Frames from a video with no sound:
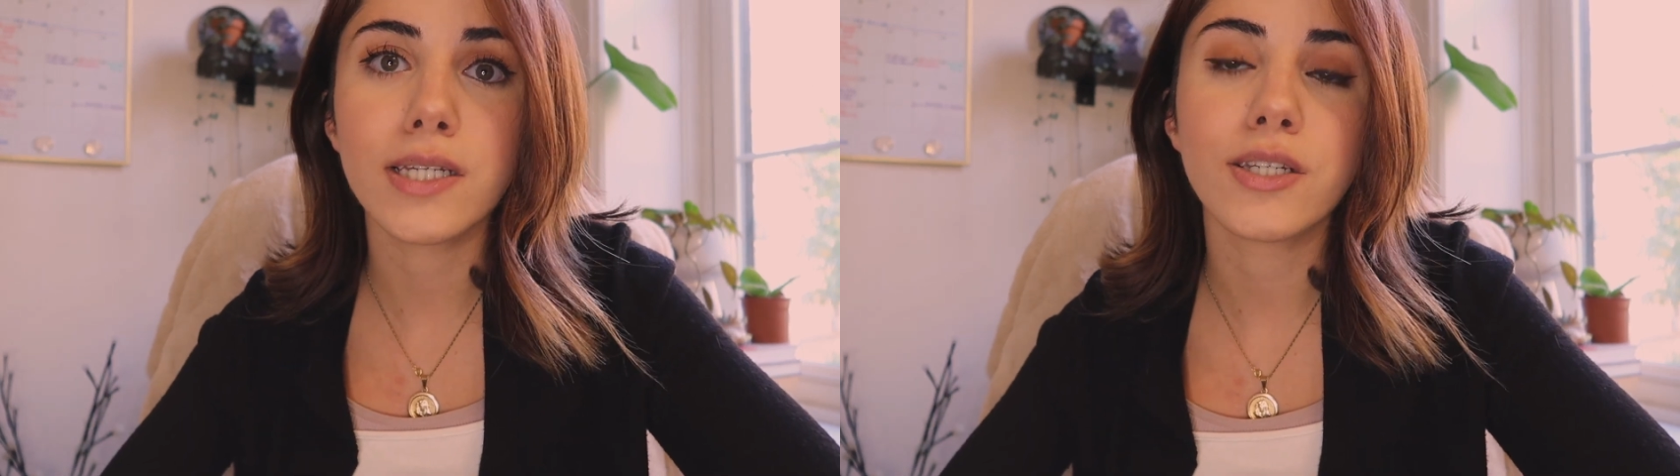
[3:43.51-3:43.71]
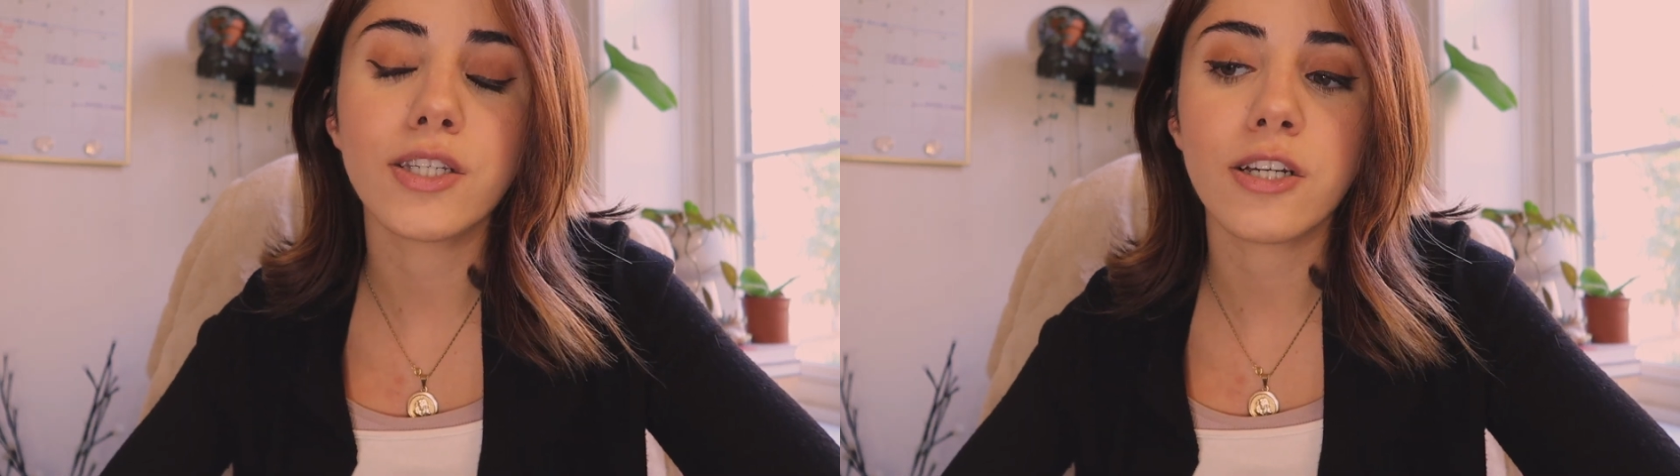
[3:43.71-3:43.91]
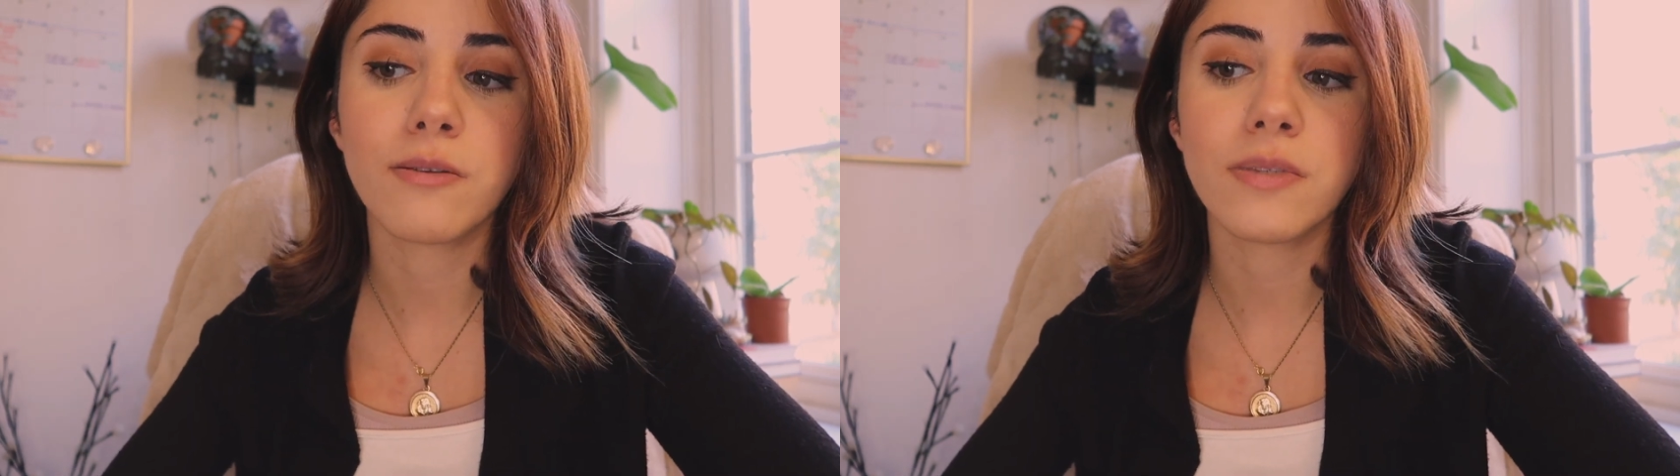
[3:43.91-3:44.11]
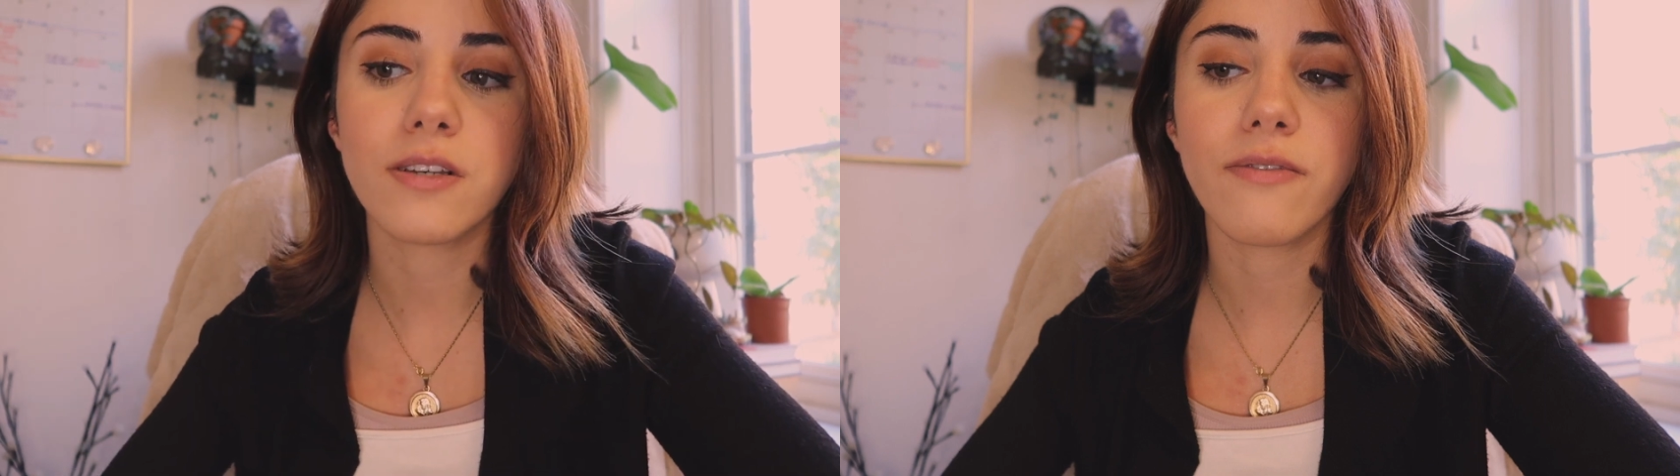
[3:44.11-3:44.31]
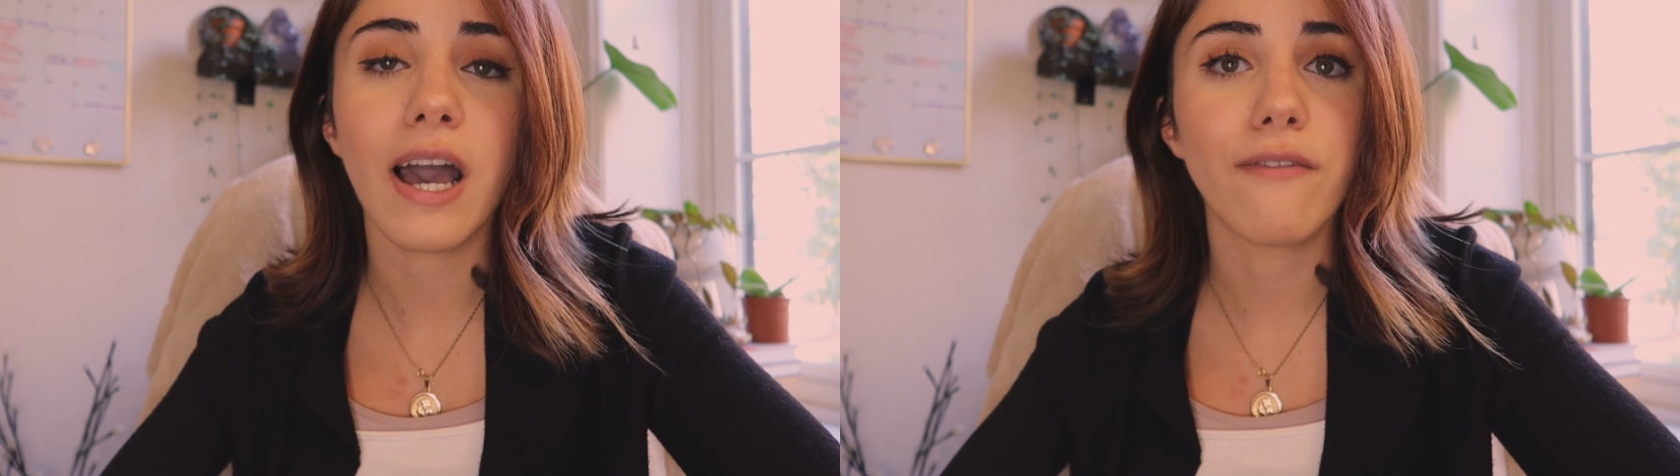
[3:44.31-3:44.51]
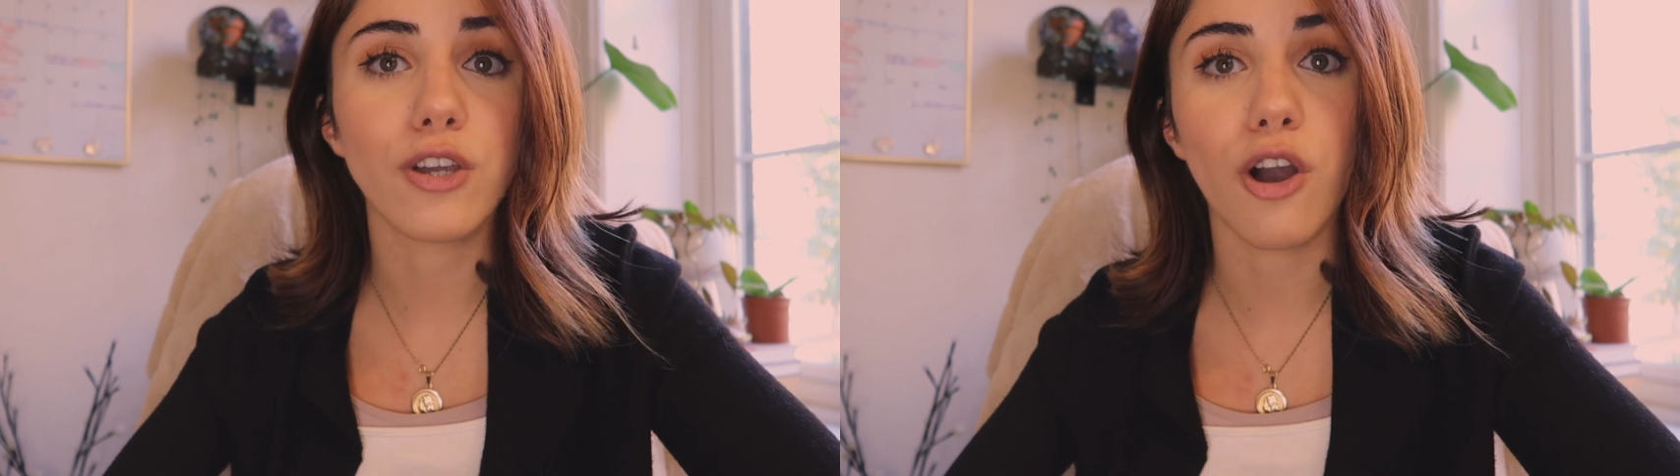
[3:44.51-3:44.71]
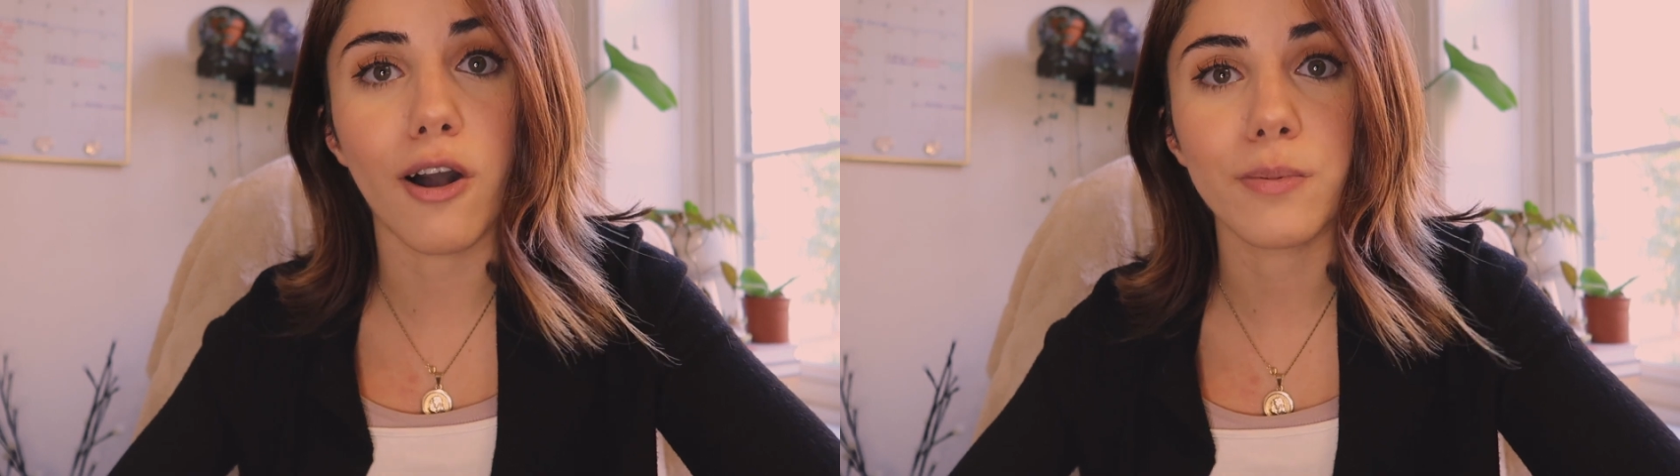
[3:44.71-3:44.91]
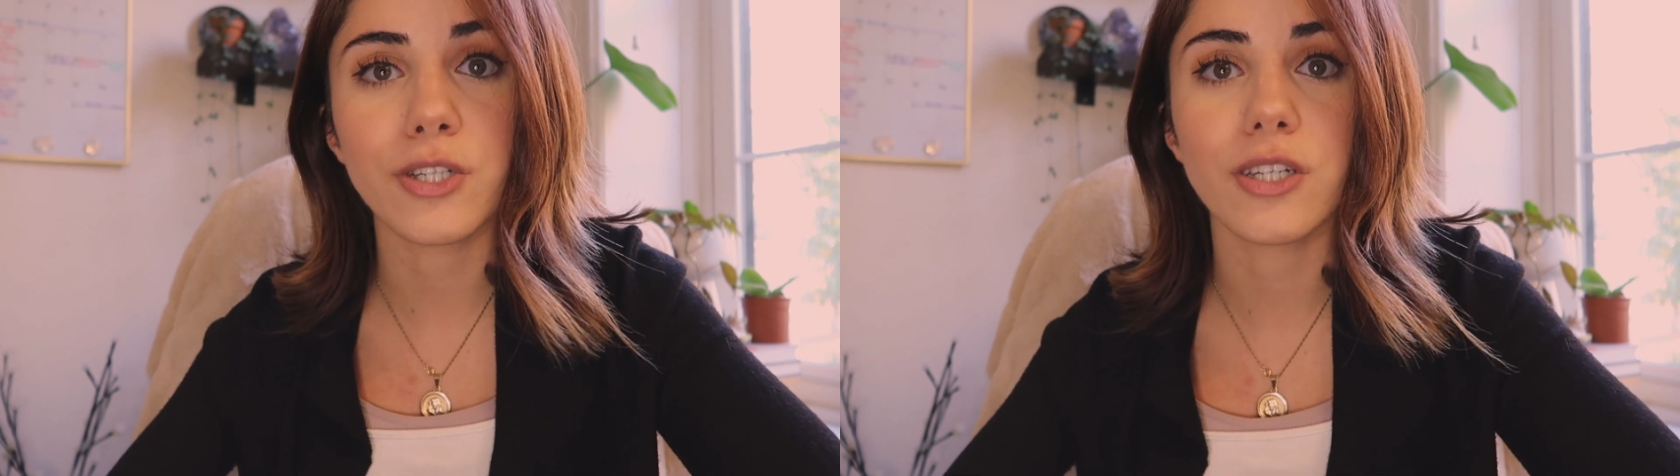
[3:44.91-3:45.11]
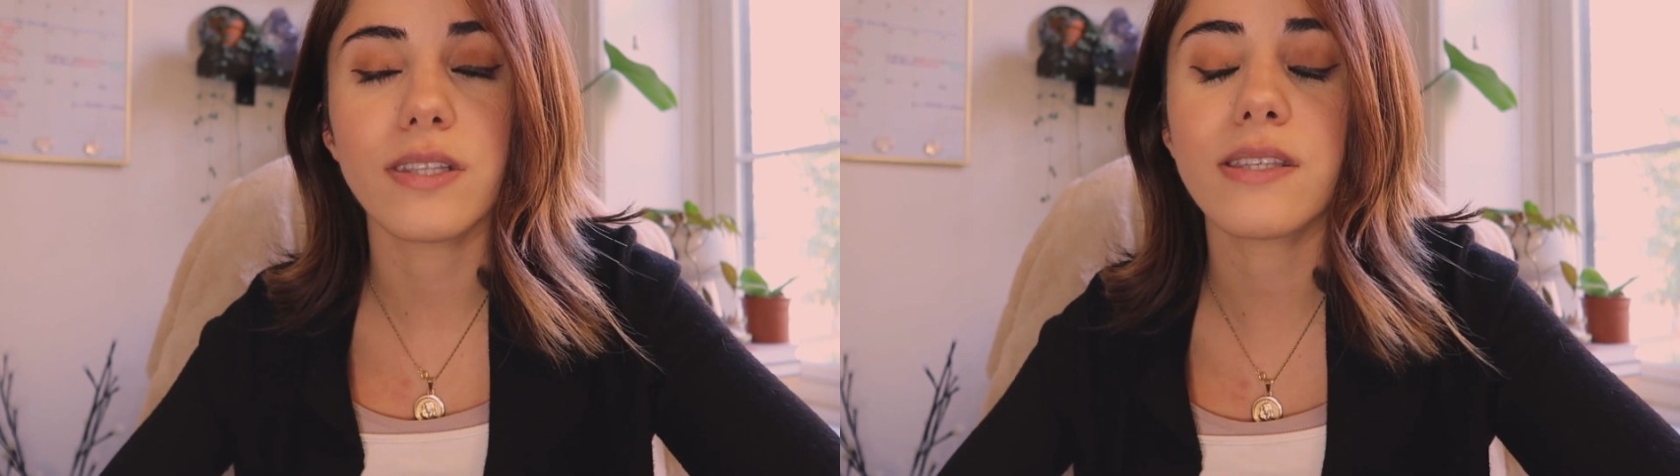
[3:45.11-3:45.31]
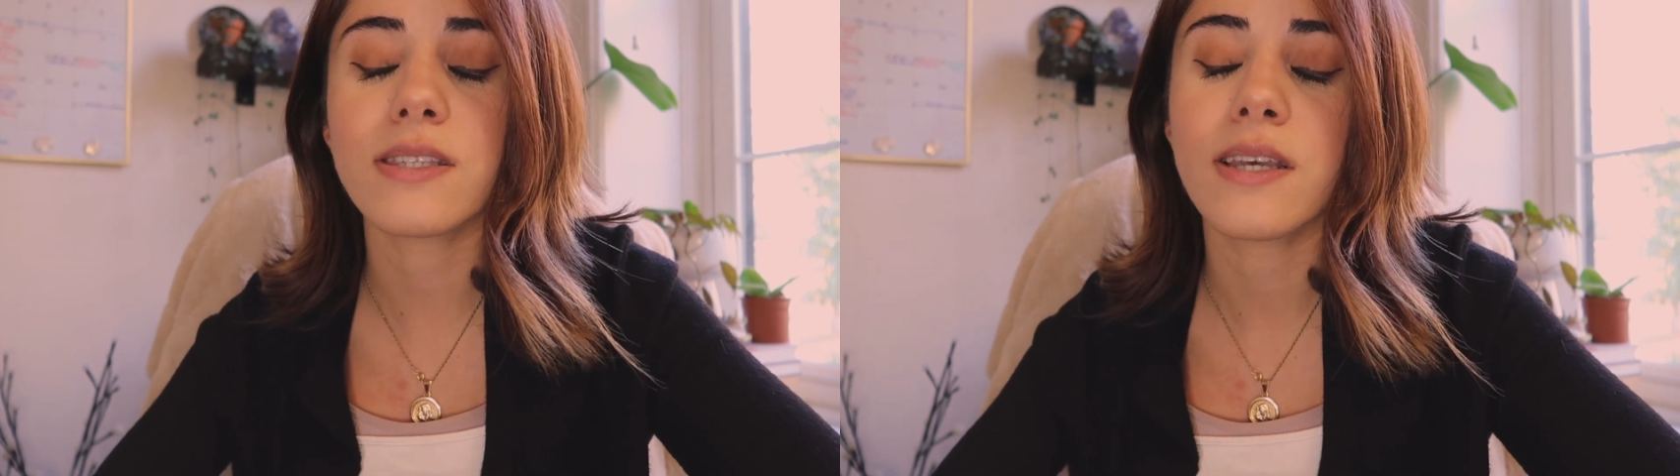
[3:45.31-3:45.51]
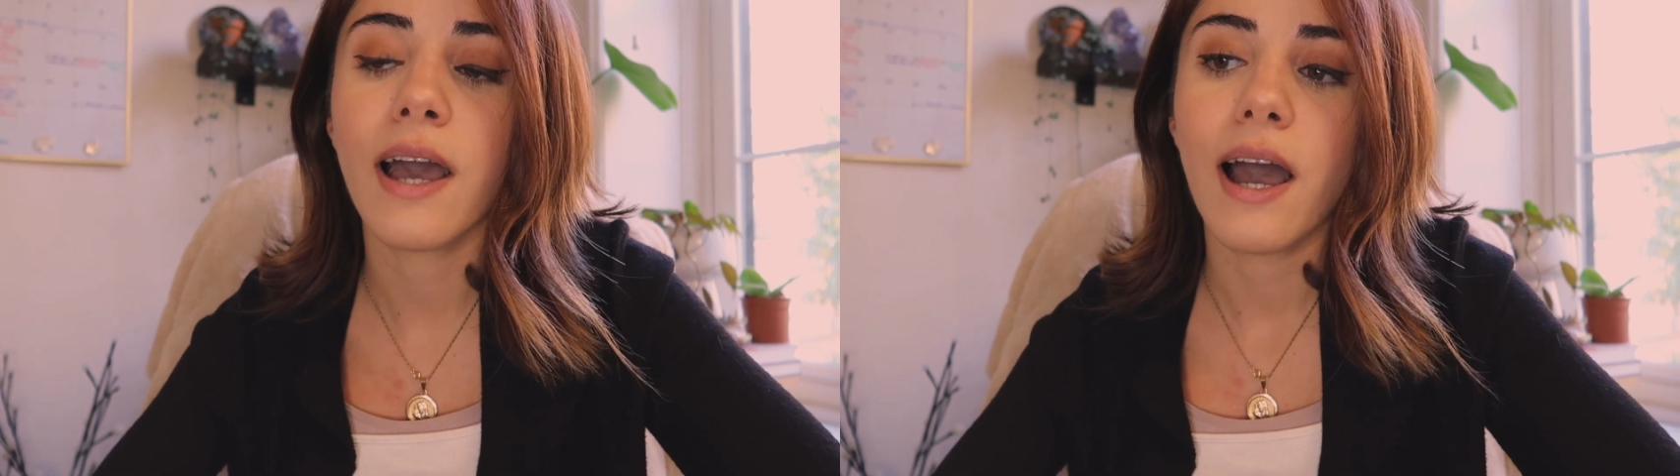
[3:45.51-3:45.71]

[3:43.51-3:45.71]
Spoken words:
in terms of having options.